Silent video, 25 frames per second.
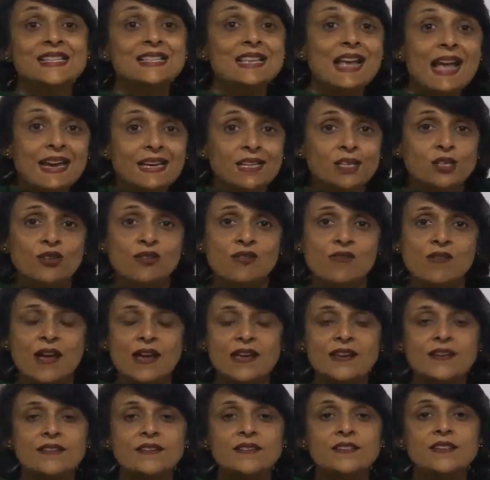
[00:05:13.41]

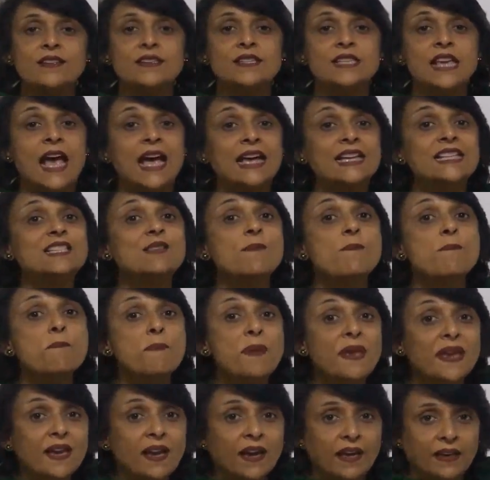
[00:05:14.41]
cytokinesis has
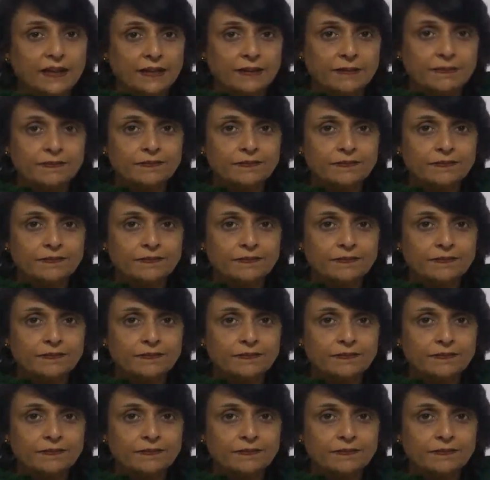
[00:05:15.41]
begun.